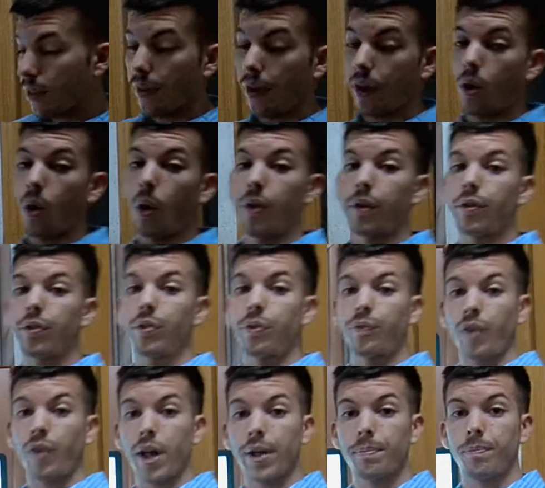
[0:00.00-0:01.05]
there are other
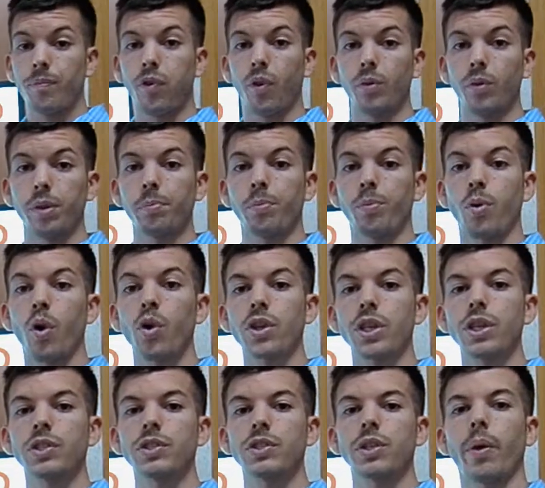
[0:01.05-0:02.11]
5 floating
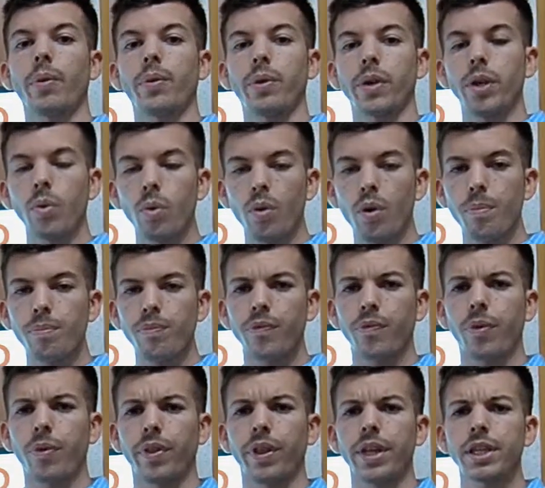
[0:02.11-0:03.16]
projects around Europe
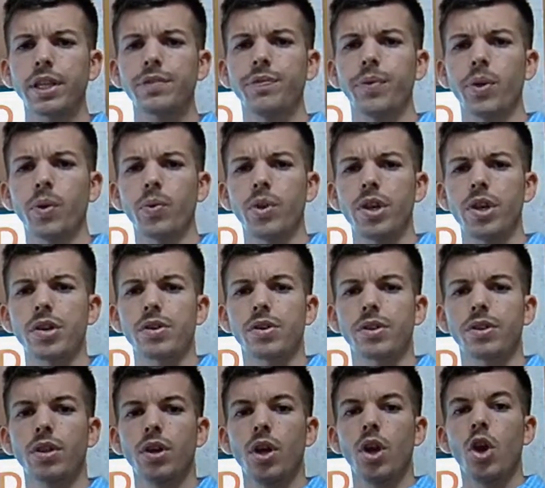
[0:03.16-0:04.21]
for the next few years,
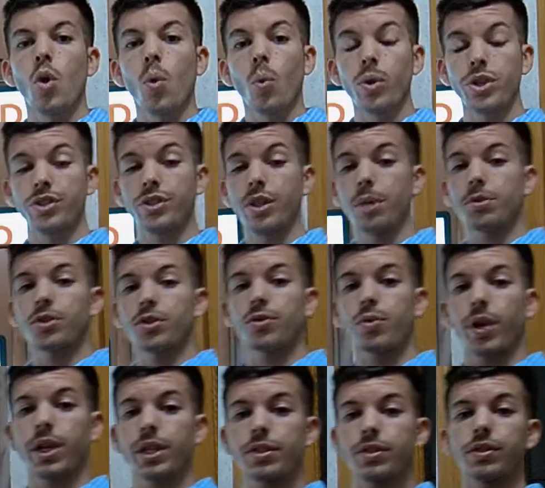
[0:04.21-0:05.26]
which
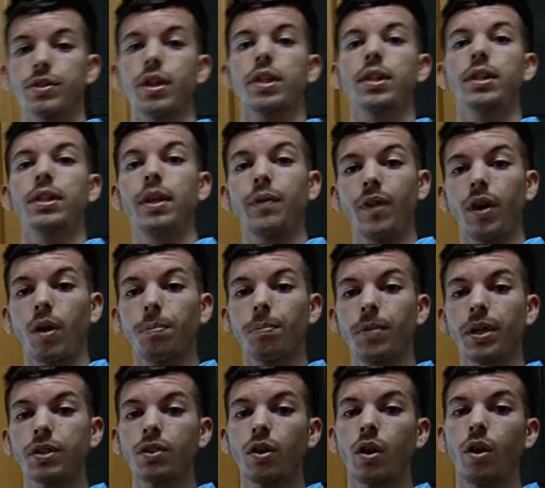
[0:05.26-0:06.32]
demonstrates the
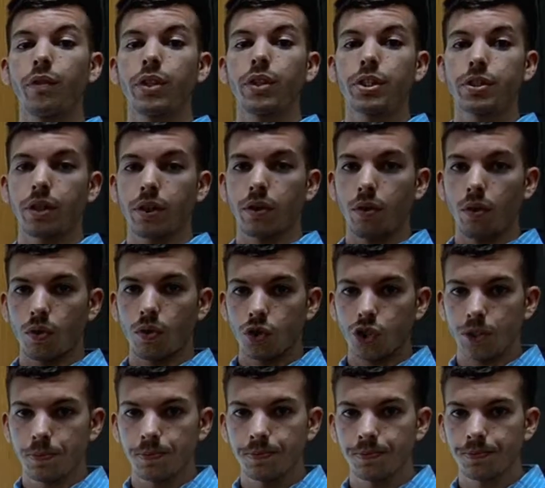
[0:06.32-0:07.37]
development of this technology.
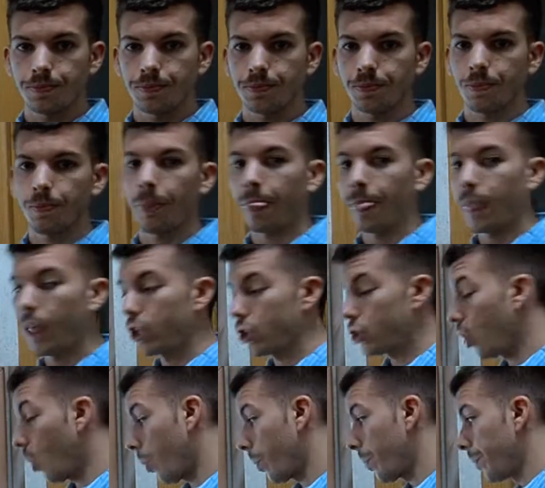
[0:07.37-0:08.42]

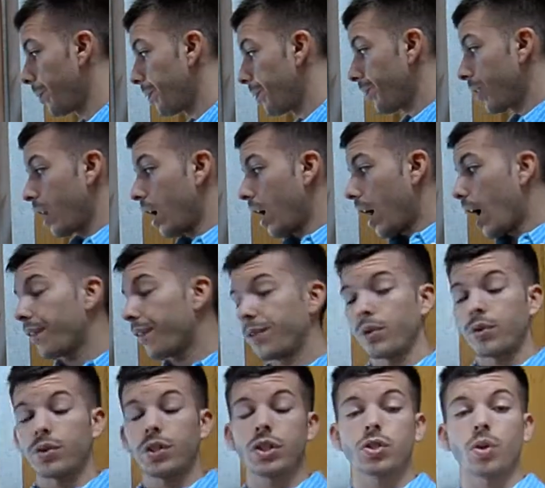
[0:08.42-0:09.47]
So, after
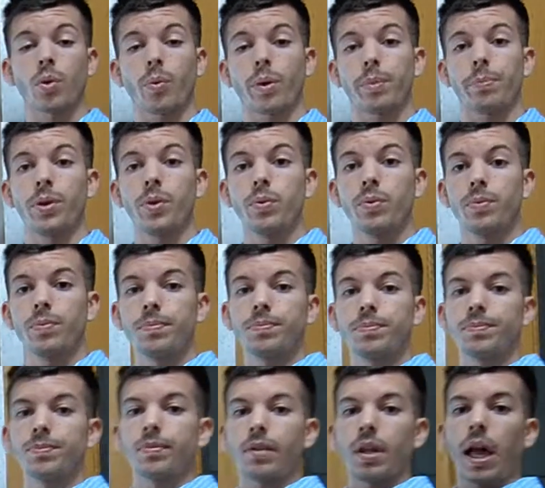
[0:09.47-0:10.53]
this short review,
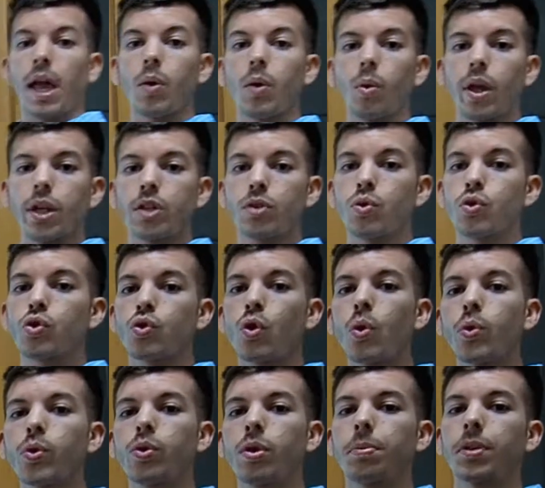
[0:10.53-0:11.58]
I would like to show
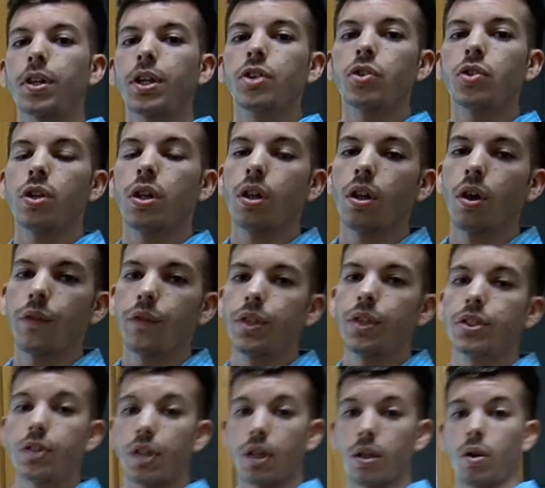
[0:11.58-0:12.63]
you the potential of this
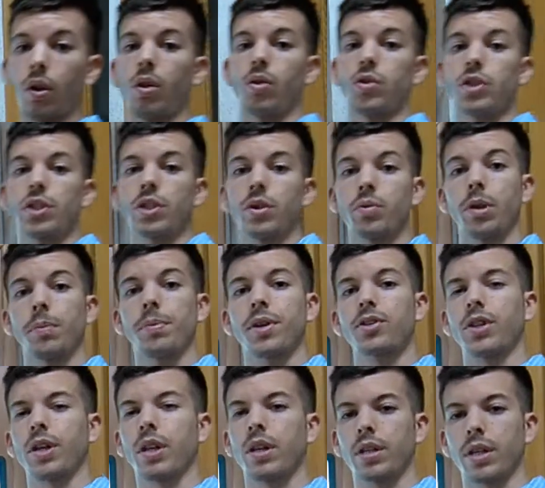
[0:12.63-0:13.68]
technology with a
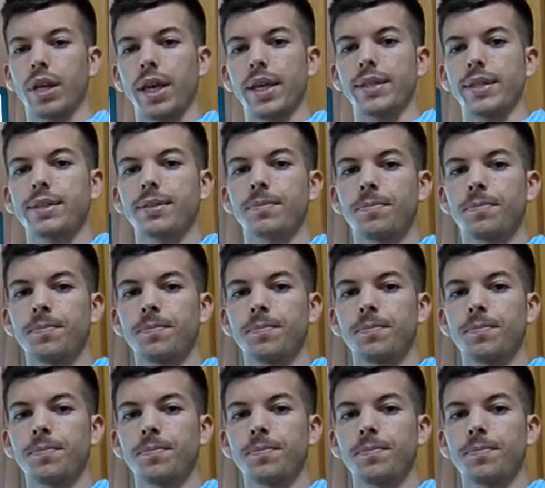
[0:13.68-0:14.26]
practical case.